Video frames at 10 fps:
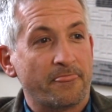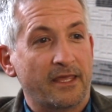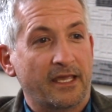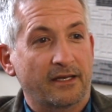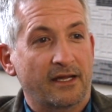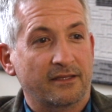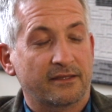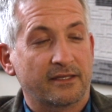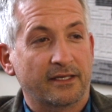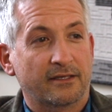And I
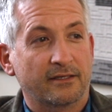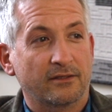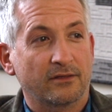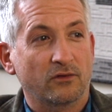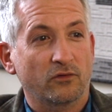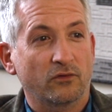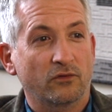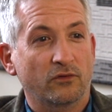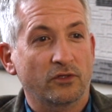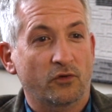think,
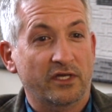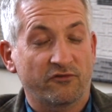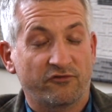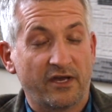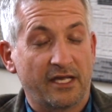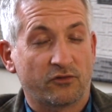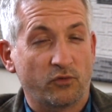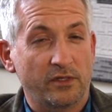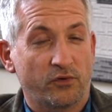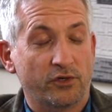in faith,
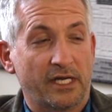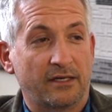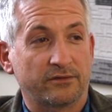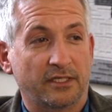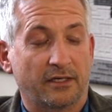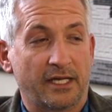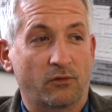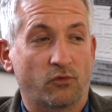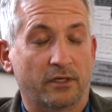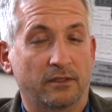we put out there, hey,
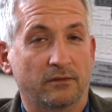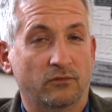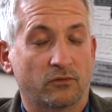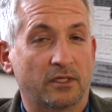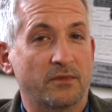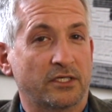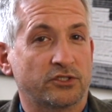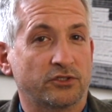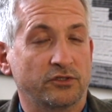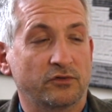we're gonna make
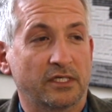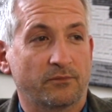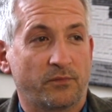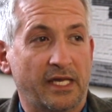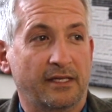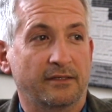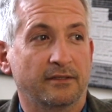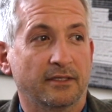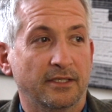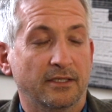sure you get
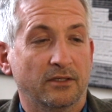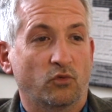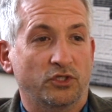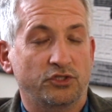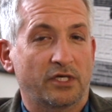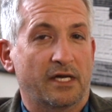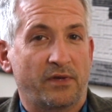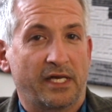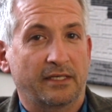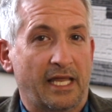paid what you got
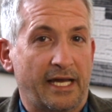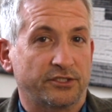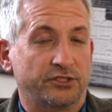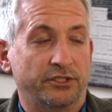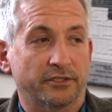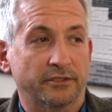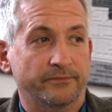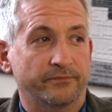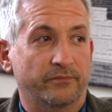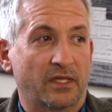paid last year.
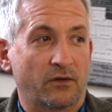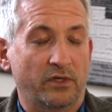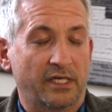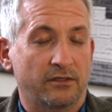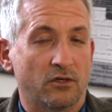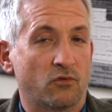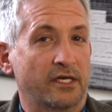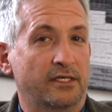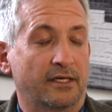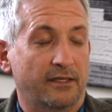And we had no
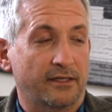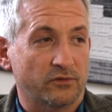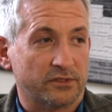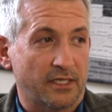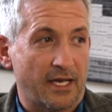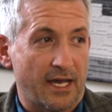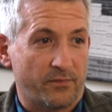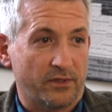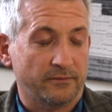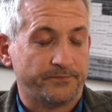idea how that was going to
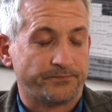happen,